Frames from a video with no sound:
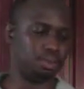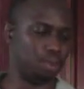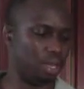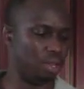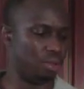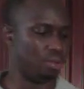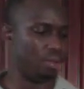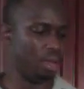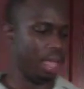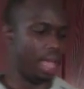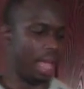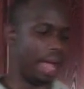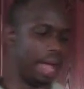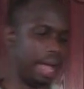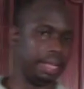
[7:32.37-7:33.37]
When you
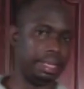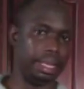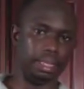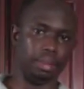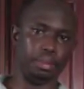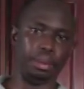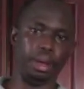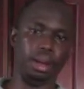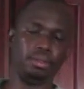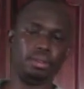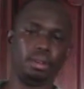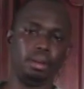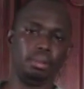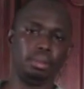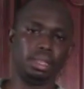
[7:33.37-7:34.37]
add like the
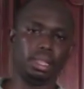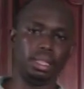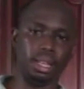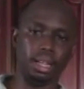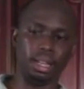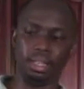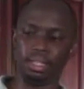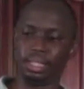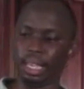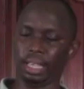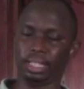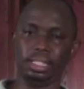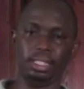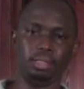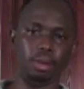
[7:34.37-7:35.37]
breadcrumbs and the
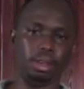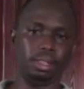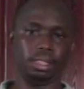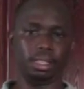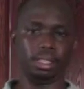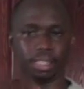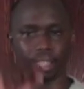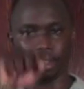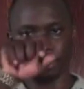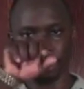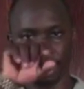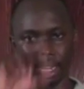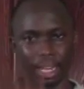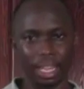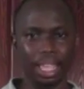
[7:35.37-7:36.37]
sexy spice and stuff in
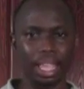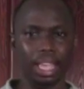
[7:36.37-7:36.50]
it,